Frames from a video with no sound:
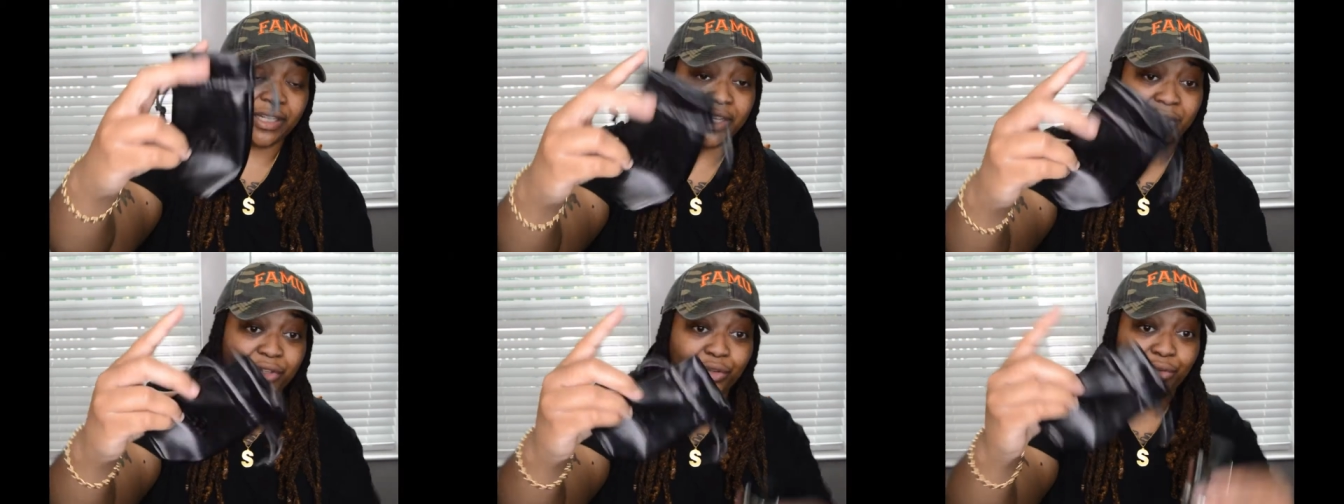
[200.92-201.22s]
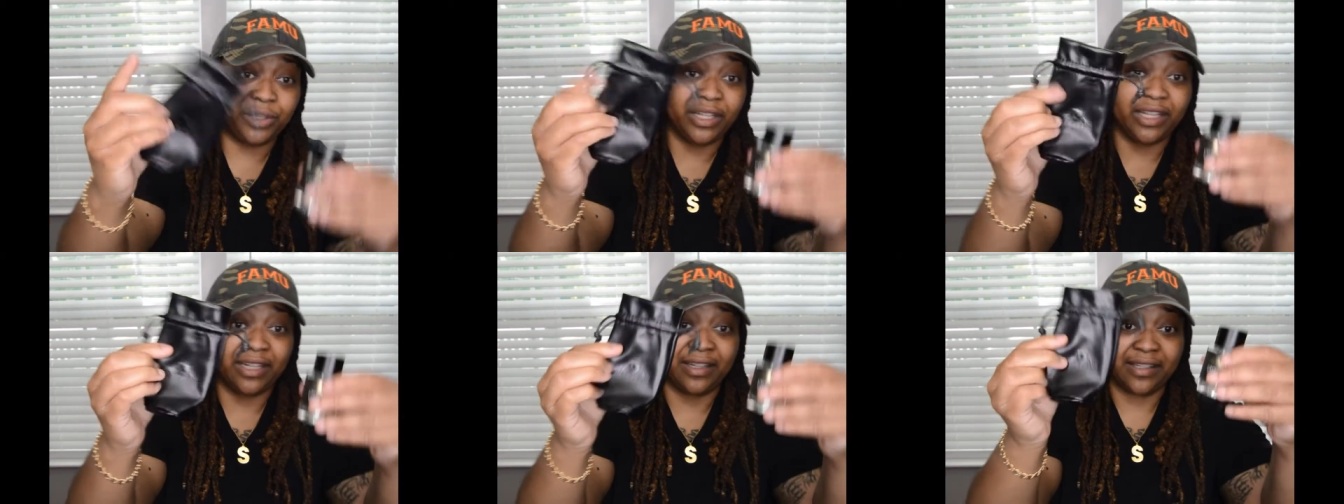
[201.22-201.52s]
and
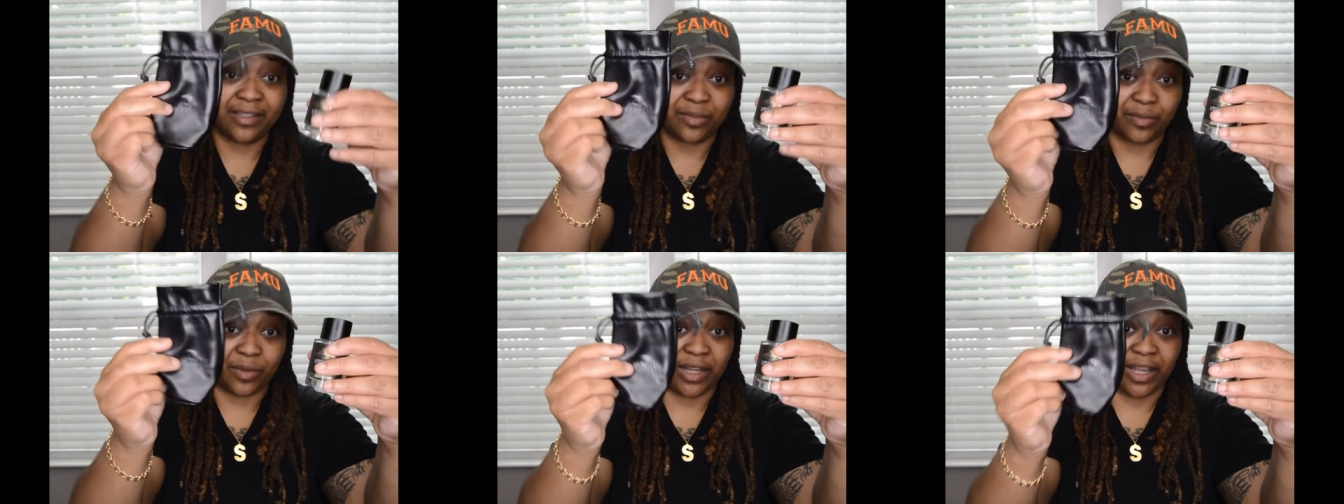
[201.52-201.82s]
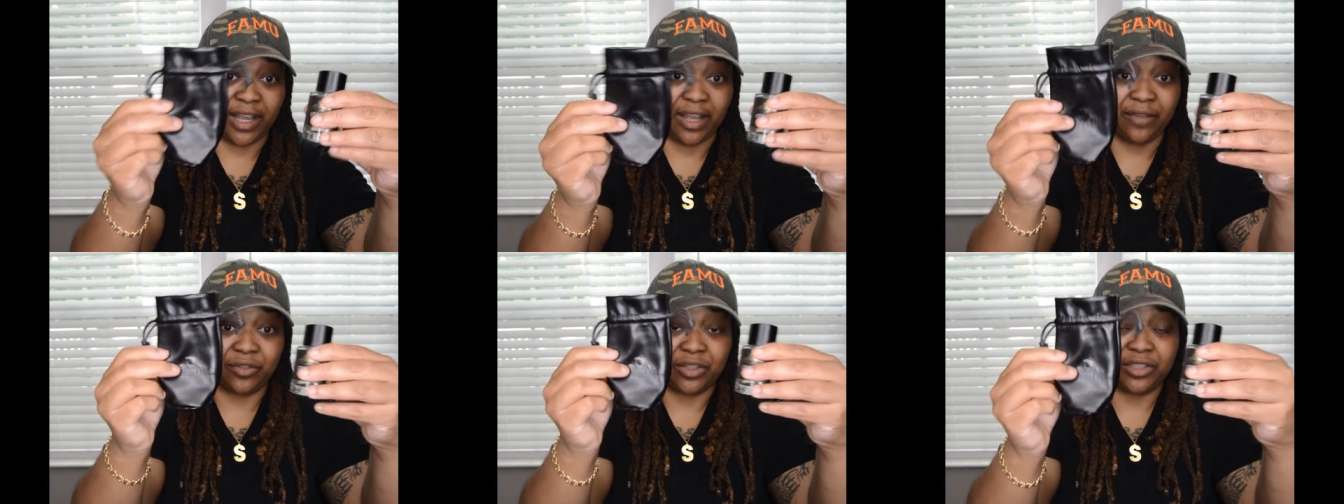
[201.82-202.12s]
you get this with
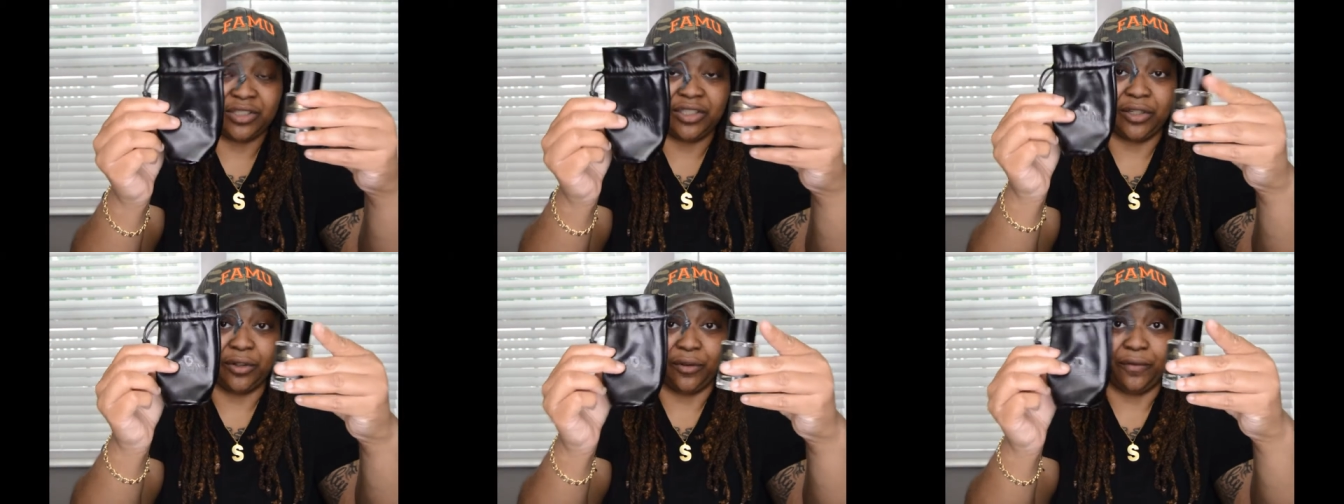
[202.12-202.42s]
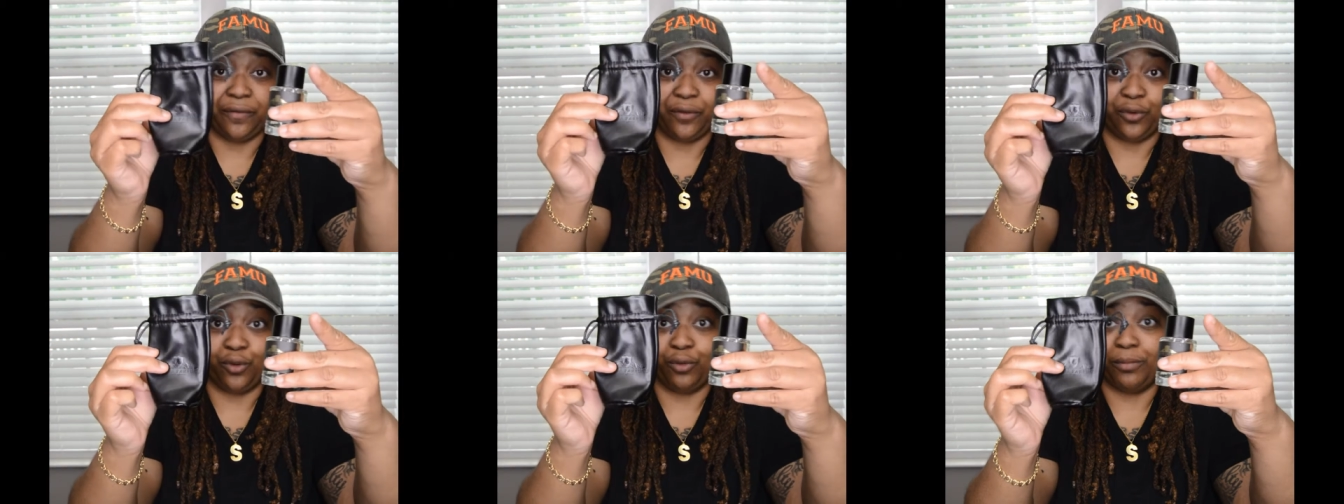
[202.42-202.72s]
every
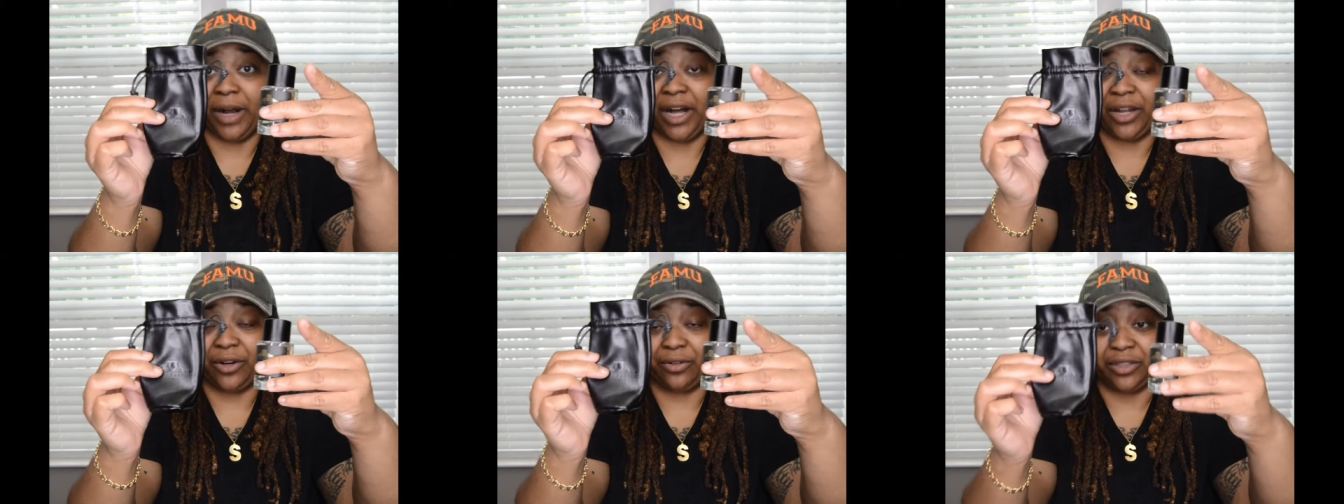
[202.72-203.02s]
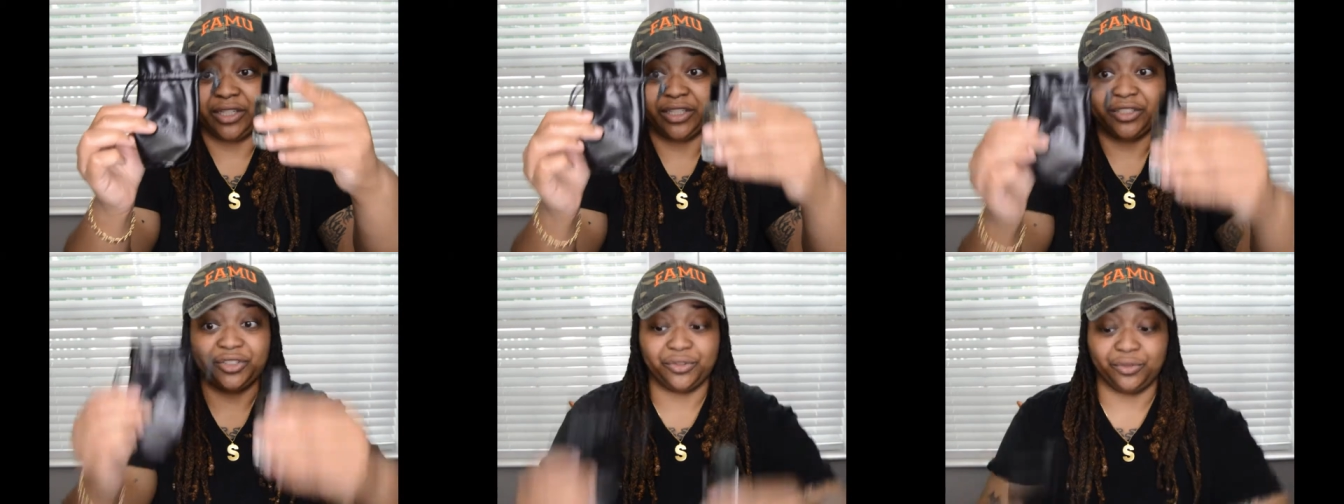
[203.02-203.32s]
single full
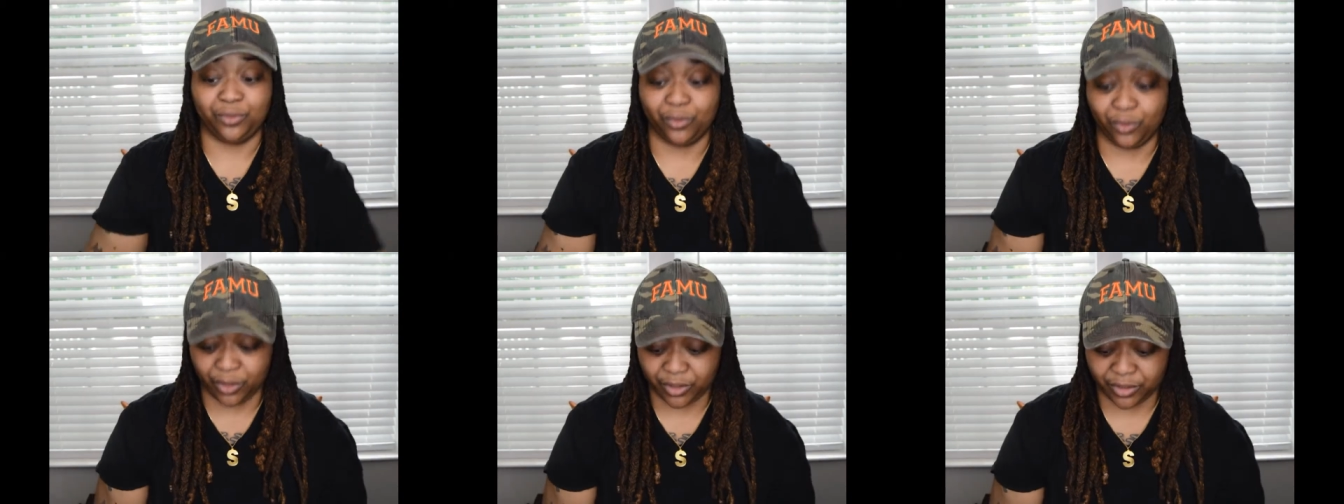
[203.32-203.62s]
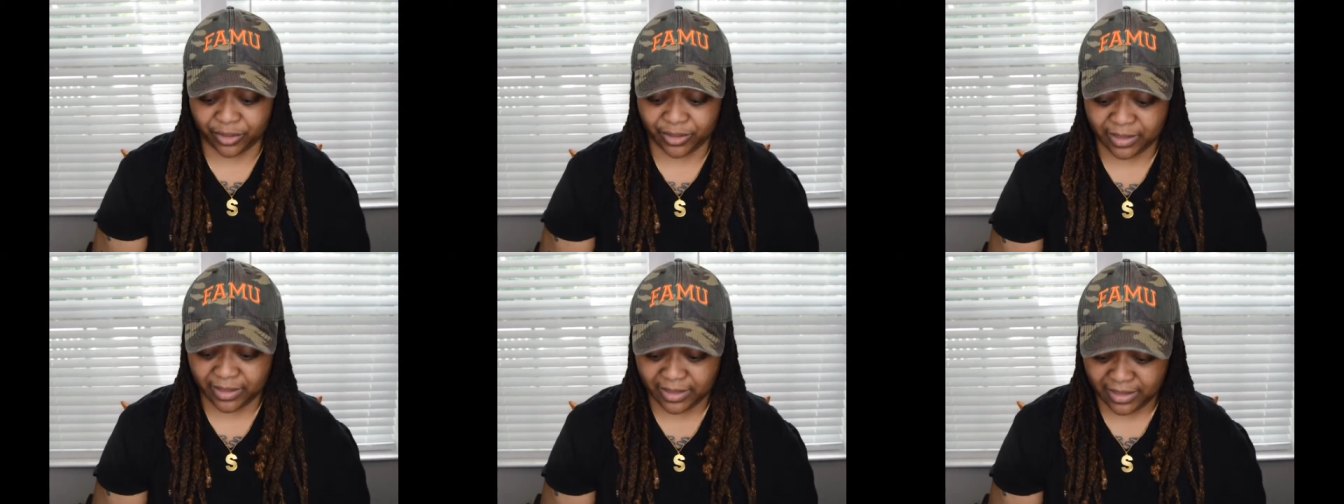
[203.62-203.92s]
bottle that you
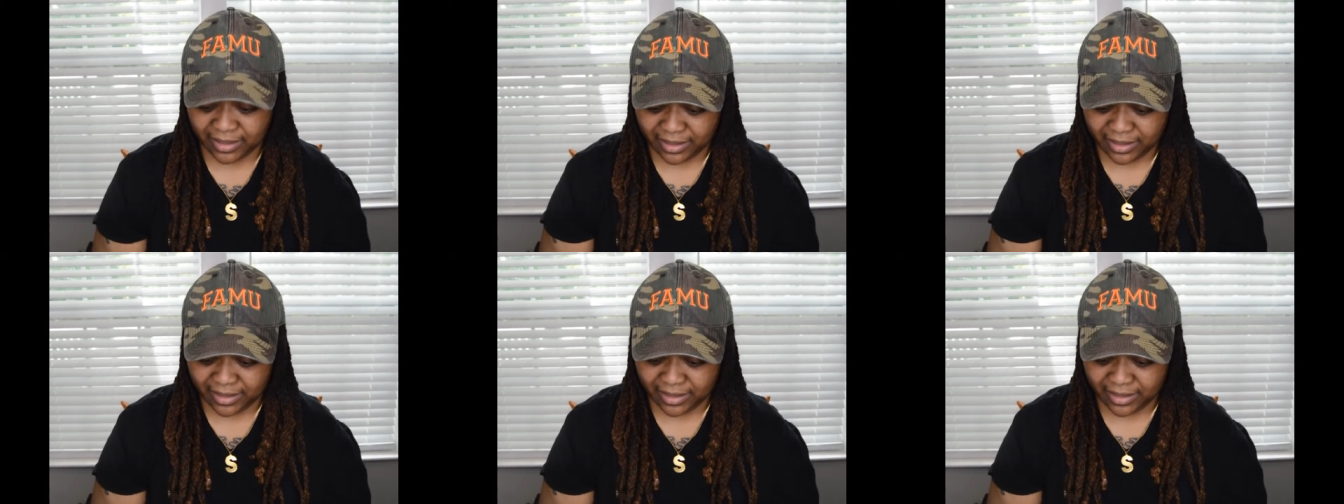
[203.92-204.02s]
order.